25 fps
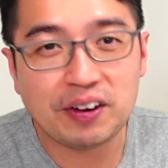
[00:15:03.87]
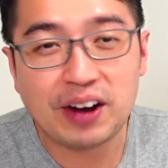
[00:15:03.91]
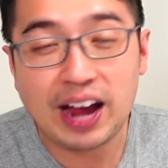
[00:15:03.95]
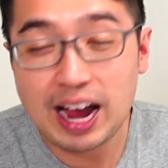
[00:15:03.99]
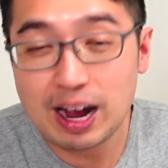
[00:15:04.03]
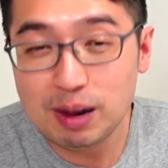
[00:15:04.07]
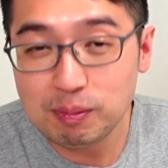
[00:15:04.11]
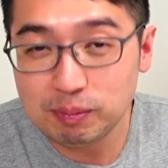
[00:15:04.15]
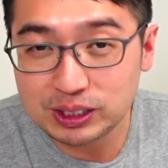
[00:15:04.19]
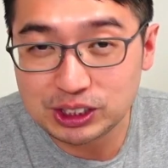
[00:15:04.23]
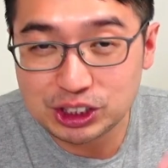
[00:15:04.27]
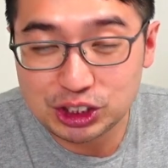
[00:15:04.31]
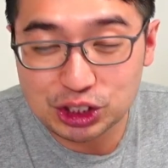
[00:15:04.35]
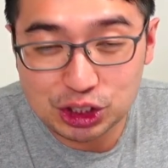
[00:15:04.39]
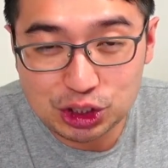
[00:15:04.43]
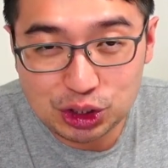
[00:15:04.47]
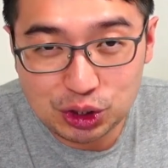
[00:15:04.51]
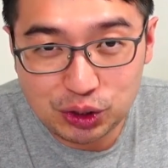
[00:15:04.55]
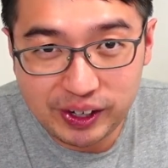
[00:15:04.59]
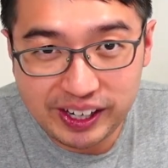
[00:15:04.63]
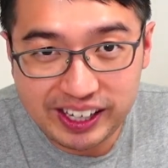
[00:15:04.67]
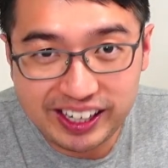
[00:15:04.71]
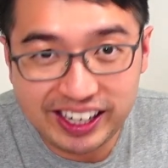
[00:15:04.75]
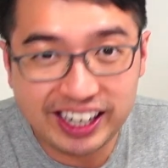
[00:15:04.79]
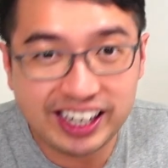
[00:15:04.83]
how much you're
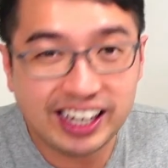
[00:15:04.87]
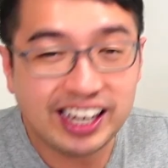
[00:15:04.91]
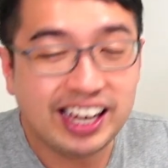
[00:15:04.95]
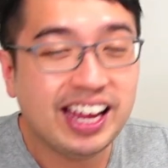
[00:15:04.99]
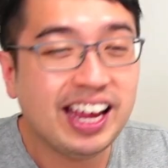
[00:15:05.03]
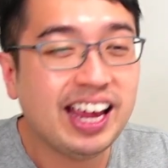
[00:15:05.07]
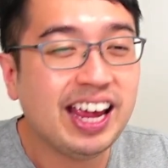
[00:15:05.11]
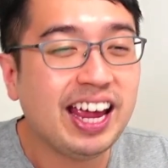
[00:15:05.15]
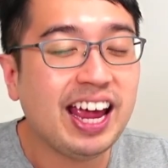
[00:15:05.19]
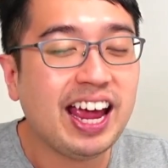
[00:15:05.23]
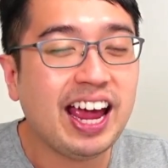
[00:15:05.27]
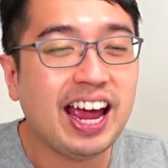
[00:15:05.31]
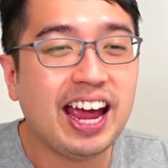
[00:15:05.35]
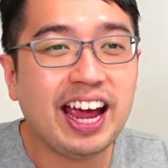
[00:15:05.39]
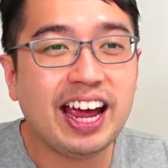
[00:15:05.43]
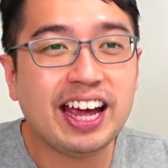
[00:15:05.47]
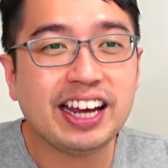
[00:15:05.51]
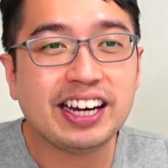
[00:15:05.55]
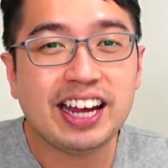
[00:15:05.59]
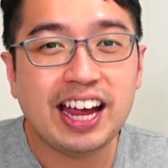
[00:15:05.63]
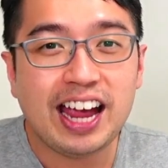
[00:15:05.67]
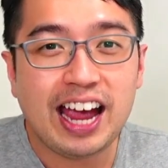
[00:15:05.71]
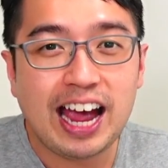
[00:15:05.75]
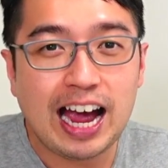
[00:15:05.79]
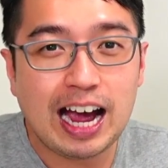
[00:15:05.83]
trading
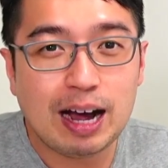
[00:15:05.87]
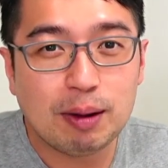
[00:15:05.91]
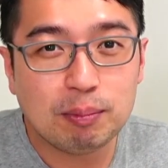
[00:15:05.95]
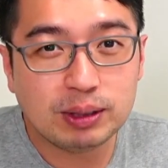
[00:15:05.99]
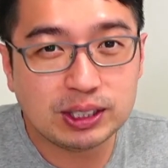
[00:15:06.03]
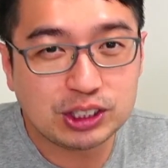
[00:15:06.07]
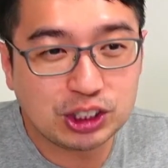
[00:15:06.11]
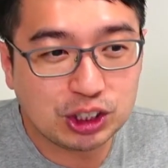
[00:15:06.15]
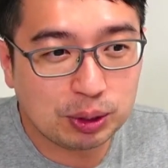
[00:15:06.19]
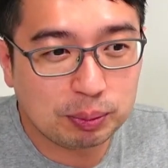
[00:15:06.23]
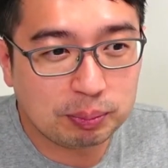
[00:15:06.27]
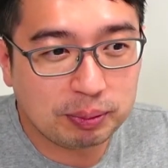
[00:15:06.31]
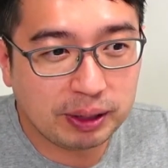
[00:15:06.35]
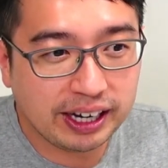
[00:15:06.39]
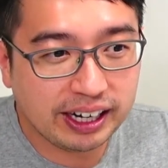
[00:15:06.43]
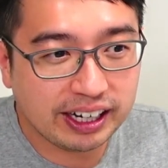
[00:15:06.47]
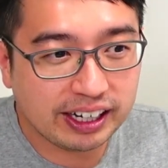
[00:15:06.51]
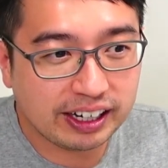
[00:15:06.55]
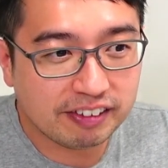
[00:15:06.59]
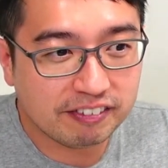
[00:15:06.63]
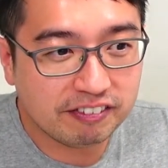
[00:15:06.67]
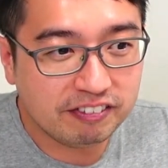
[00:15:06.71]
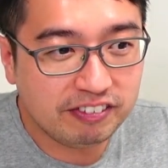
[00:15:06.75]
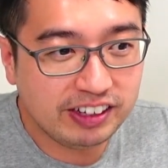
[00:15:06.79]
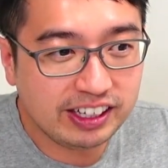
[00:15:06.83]
and how much you're paying
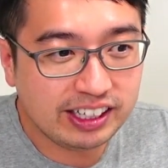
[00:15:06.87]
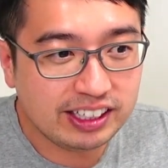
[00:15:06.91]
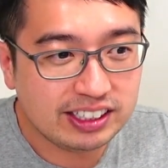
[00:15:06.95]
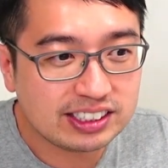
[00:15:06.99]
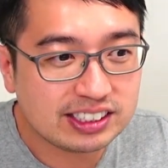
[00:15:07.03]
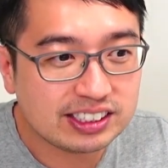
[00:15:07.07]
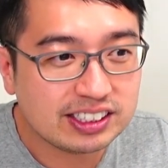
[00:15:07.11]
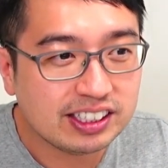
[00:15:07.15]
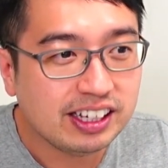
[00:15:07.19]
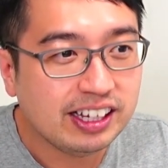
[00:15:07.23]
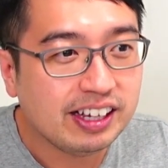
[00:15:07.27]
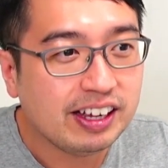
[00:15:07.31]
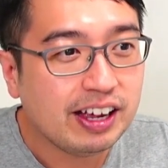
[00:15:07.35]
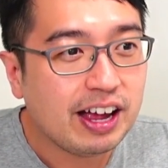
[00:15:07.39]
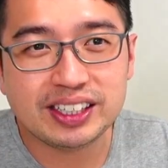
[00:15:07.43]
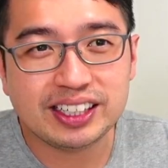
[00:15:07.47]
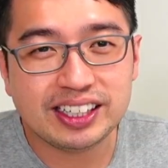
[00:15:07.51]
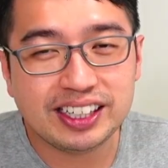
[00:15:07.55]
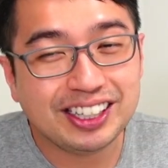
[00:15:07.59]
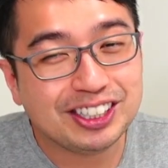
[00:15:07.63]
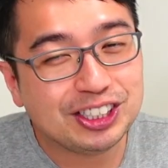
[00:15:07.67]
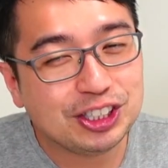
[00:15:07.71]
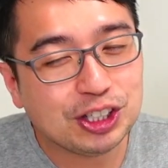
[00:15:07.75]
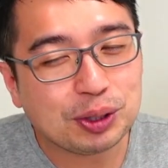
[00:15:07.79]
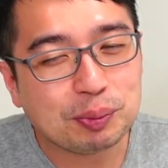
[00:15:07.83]
in fees.
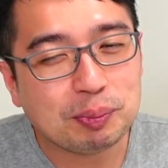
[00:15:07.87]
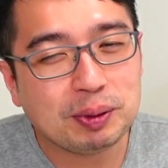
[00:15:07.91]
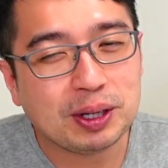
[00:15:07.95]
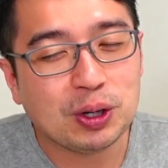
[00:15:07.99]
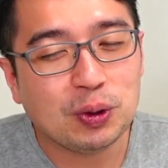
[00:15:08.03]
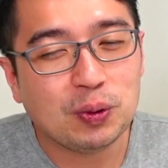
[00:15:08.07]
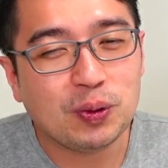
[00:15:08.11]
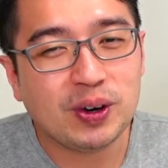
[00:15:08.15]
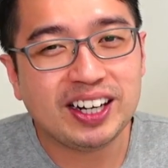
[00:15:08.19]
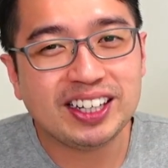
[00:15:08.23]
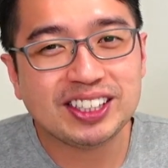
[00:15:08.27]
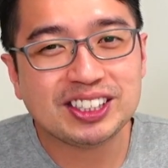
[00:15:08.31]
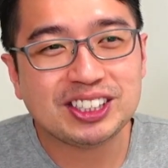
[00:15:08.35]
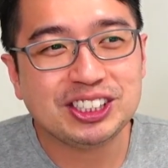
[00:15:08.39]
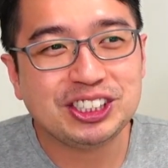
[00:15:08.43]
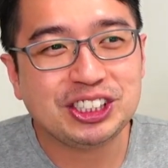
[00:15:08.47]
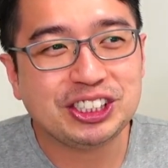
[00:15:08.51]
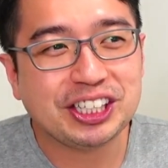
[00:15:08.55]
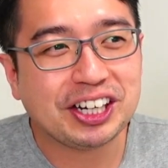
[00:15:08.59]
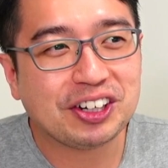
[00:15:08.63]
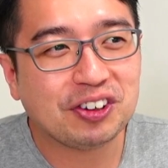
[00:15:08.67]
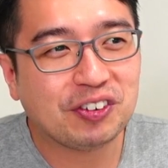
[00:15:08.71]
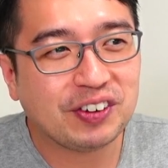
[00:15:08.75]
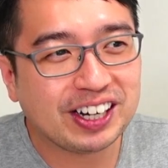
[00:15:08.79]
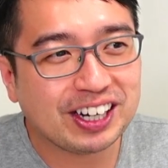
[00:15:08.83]
It took me a while to
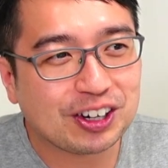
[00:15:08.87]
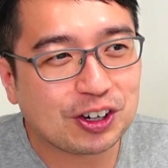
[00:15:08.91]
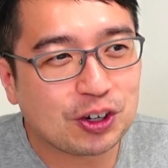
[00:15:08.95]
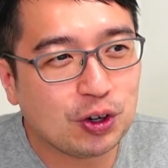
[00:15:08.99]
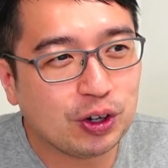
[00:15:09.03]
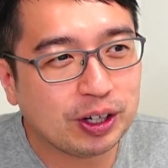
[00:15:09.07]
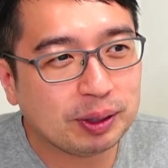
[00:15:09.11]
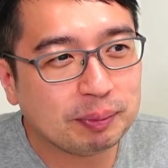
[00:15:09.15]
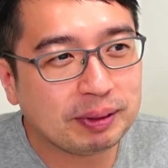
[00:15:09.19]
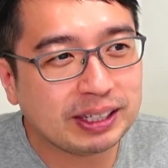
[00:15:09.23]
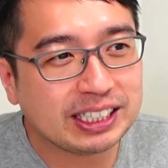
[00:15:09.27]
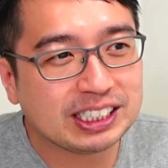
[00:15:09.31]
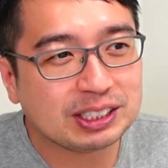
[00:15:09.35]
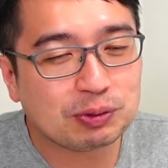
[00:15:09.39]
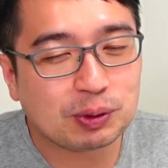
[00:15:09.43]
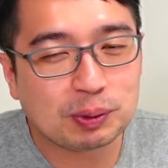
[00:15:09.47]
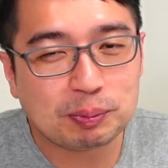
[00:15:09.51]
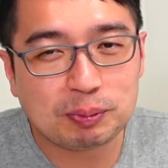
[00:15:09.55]
generate a Coinbase